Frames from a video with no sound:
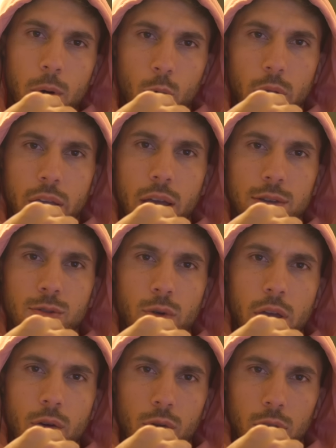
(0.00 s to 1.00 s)
By the way, guys,
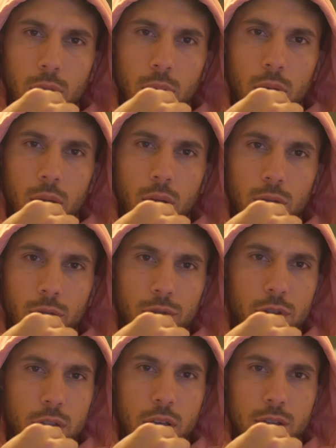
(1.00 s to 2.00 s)
today I wrote a lot of
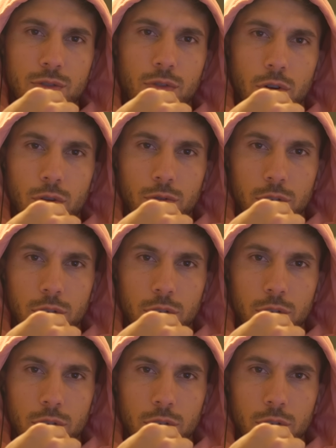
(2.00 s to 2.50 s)
ideas for new